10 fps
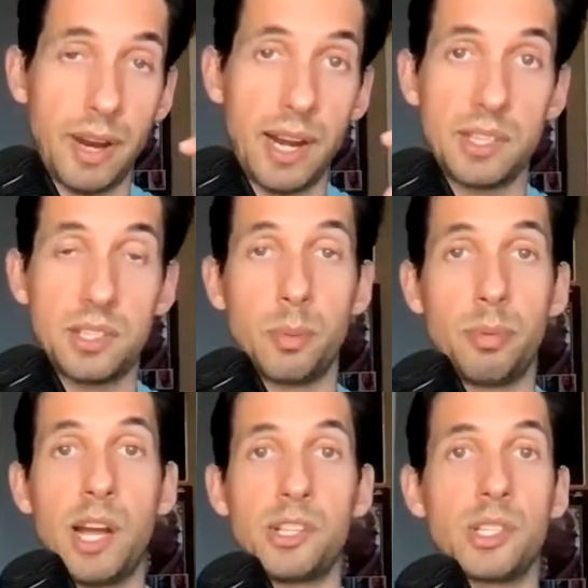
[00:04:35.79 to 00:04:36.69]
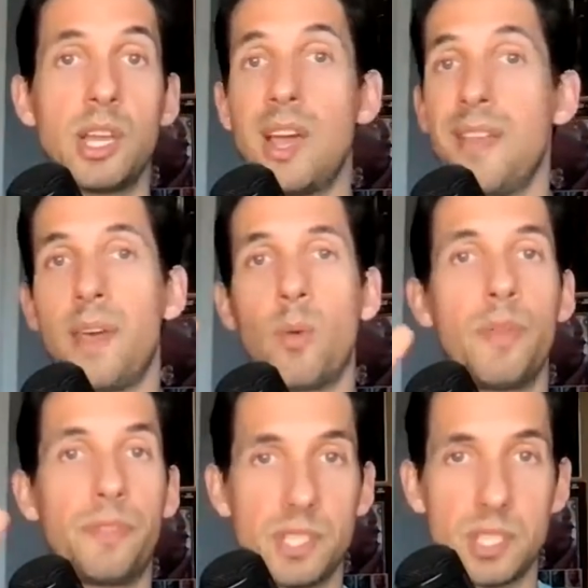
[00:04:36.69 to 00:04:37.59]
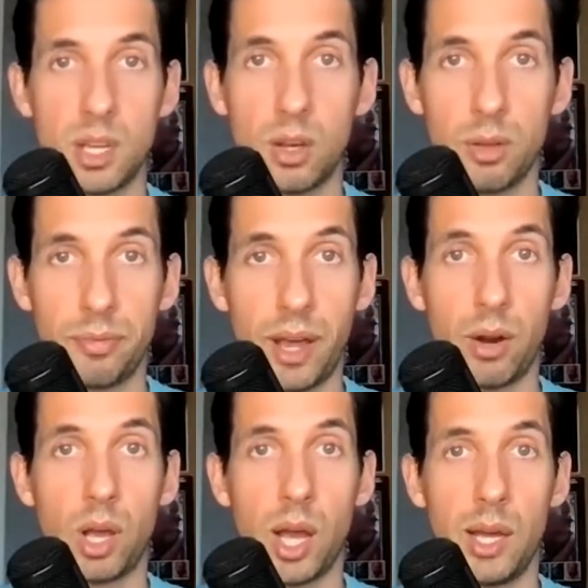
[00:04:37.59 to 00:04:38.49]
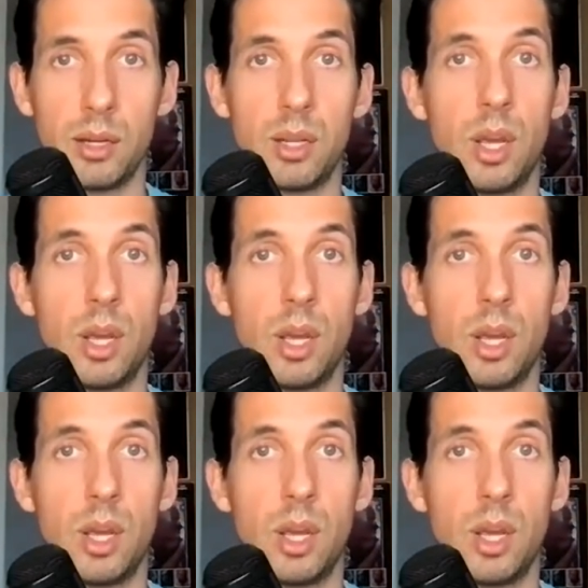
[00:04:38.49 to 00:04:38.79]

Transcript: financing the project, they want this thing called Final Cut,